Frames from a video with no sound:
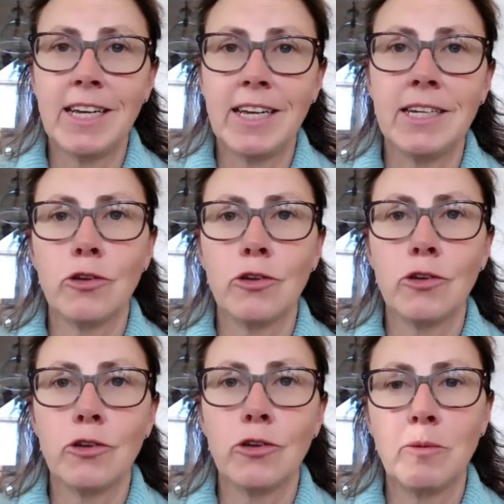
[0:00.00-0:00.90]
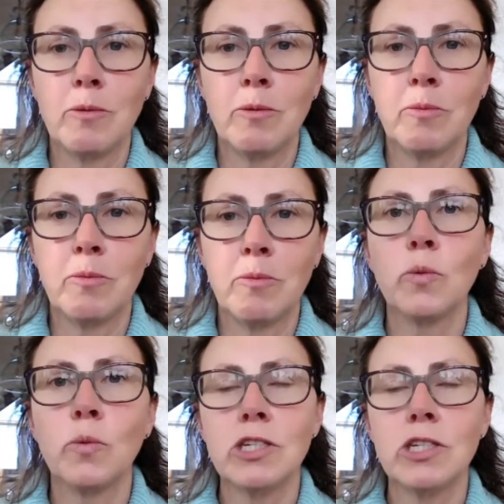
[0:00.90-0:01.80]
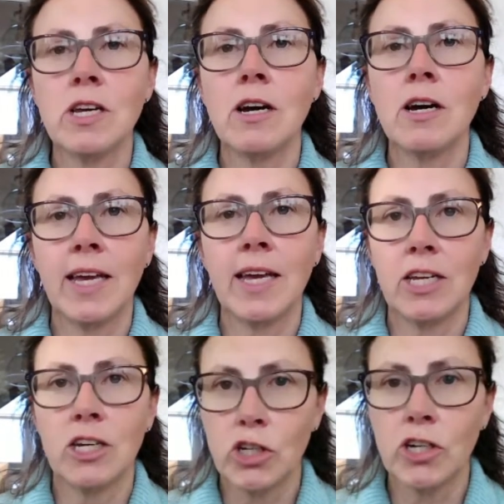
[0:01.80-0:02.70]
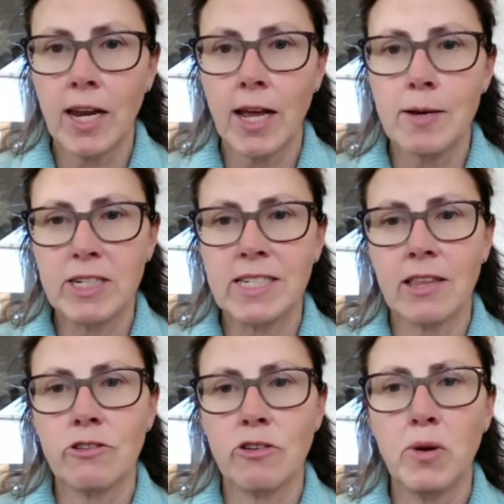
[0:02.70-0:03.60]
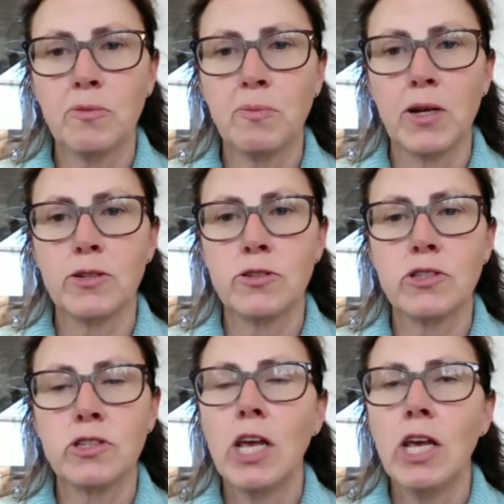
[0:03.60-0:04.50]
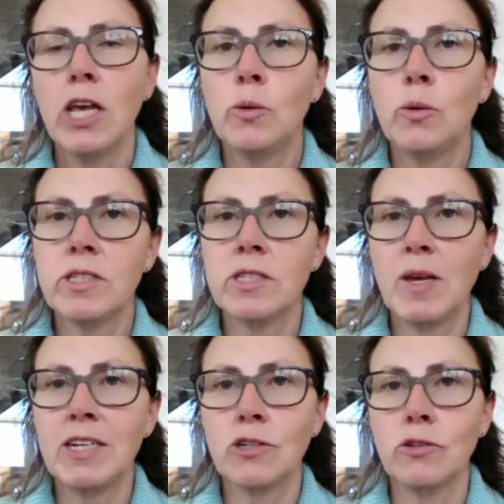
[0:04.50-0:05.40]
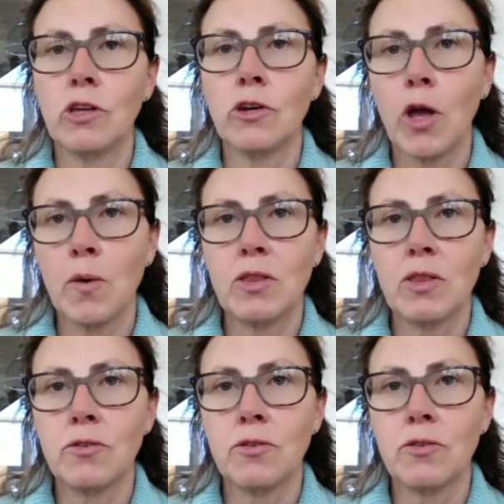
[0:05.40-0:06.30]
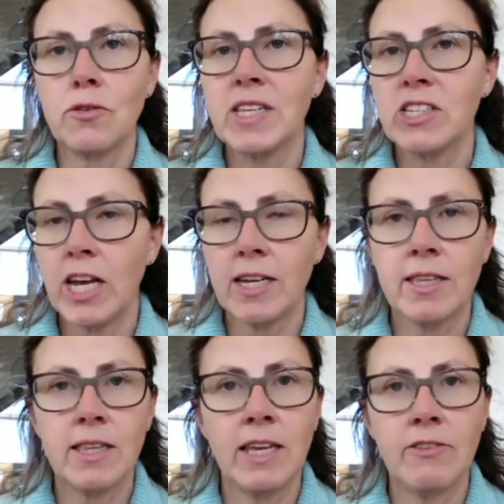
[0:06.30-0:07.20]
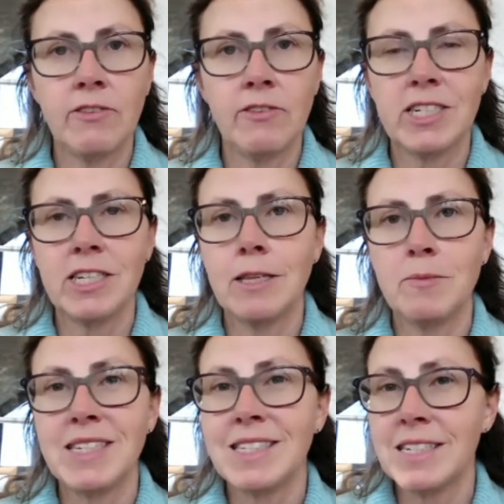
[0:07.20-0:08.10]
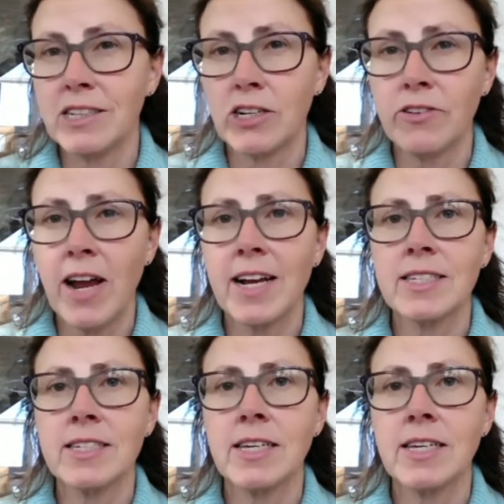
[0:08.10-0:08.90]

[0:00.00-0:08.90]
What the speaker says: to go through your blog posts. Once you start getting a good library together of blog posts, you want to make sure that you're going through them, check that the information in them is still correct,